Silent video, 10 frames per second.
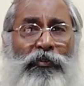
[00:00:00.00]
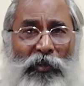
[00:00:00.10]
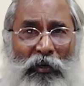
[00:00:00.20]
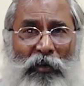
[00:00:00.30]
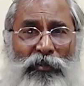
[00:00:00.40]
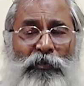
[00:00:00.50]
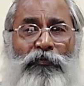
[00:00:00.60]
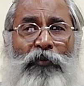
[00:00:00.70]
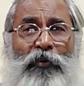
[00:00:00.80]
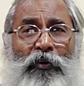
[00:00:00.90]

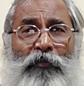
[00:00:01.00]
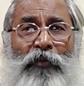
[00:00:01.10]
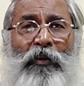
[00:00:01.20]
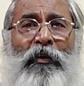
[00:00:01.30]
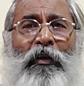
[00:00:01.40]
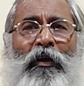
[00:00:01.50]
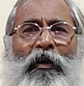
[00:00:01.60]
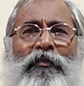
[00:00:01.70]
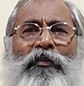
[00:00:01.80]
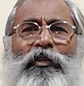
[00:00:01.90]
journalism photography,
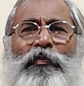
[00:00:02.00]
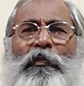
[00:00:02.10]
and these